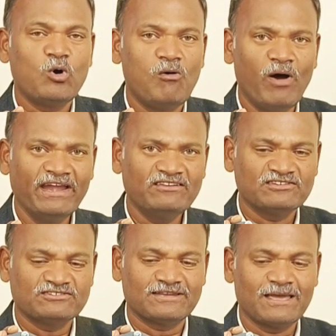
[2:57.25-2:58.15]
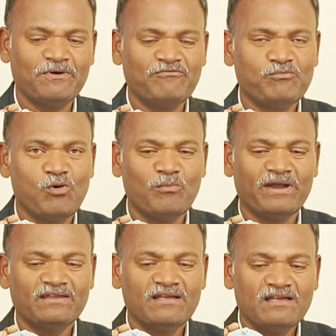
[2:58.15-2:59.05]
To avoid such type of
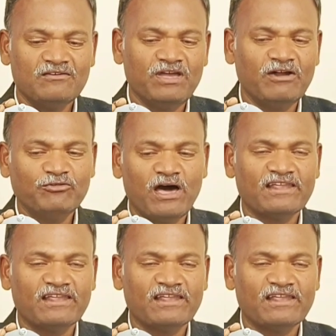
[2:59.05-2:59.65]
movement, we have to